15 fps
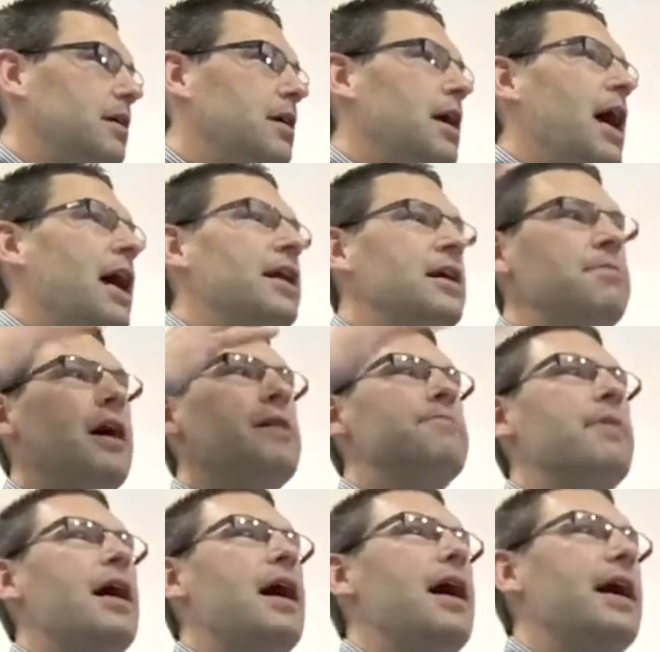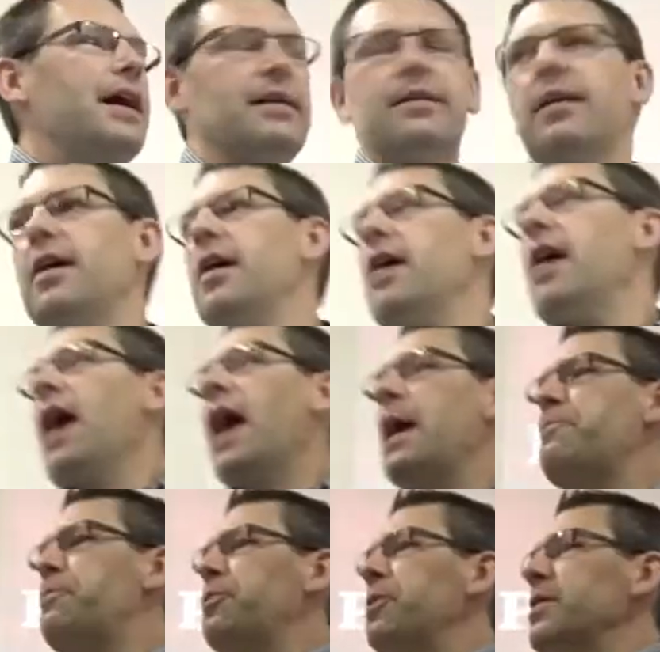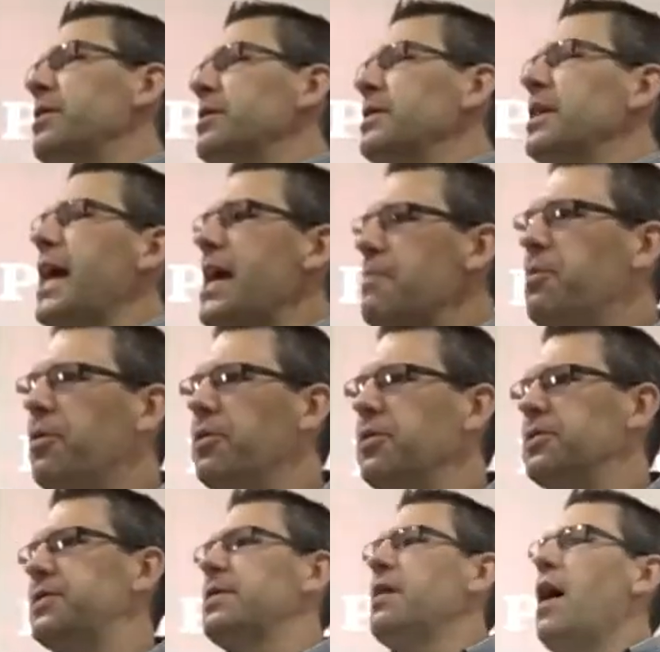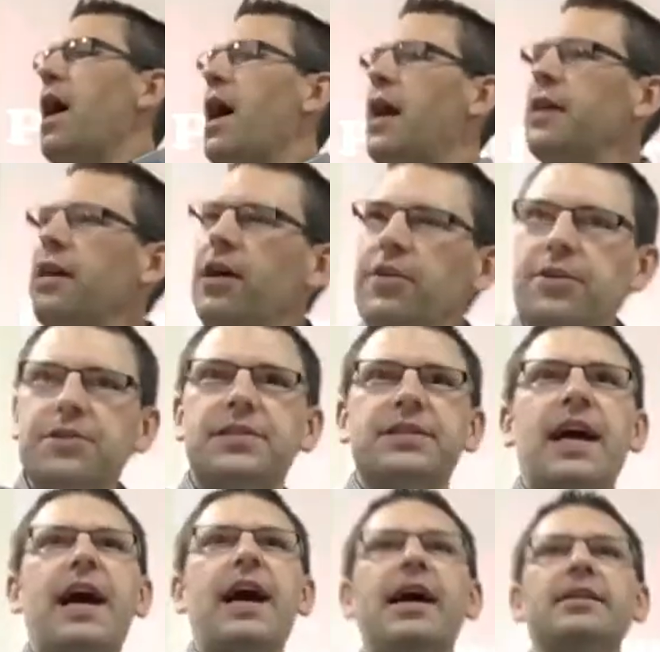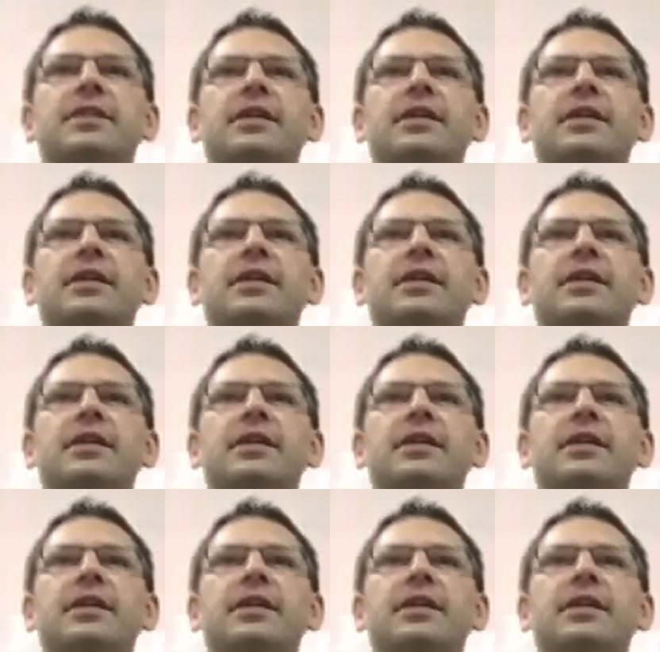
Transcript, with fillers: And in my mind, I put labels on all those signs that